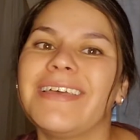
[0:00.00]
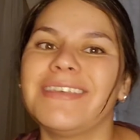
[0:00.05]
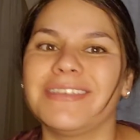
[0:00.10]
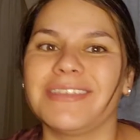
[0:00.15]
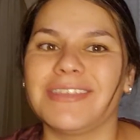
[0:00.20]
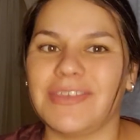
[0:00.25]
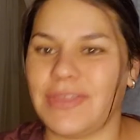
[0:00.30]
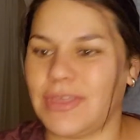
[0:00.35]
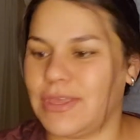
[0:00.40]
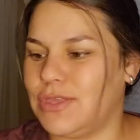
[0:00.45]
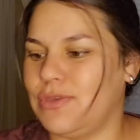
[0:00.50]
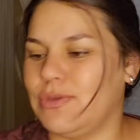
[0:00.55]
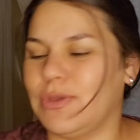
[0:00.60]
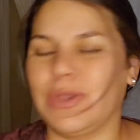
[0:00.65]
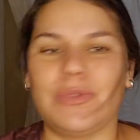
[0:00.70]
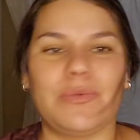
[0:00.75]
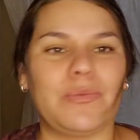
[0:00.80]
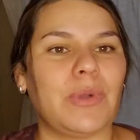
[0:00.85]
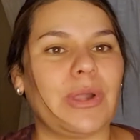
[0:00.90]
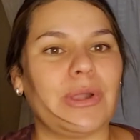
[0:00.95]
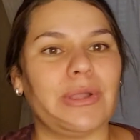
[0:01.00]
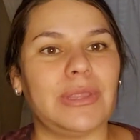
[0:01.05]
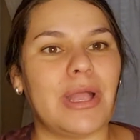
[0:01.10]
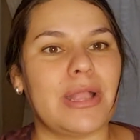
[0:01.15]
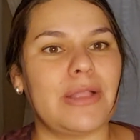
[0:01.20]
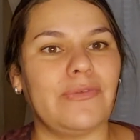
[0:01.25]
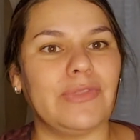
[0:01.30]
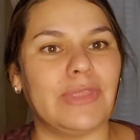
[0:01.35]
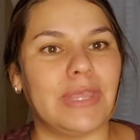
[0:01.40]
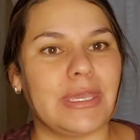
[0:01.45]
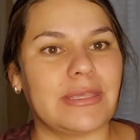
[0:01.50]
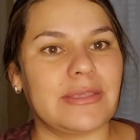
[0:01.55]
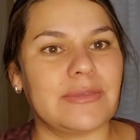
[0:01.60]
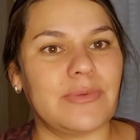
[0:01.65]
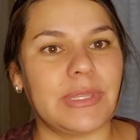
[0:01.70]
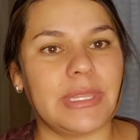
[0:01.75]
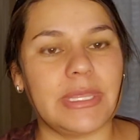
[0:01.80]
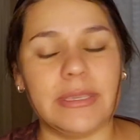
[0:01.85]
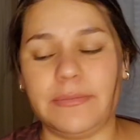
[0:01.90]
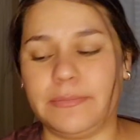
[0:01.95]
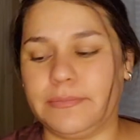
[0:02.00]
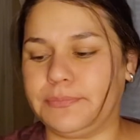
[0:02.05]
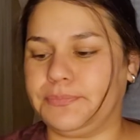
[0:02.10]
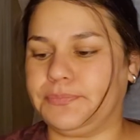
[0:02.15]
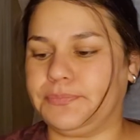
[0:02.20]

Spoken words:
So then you can wear a lot of things with it.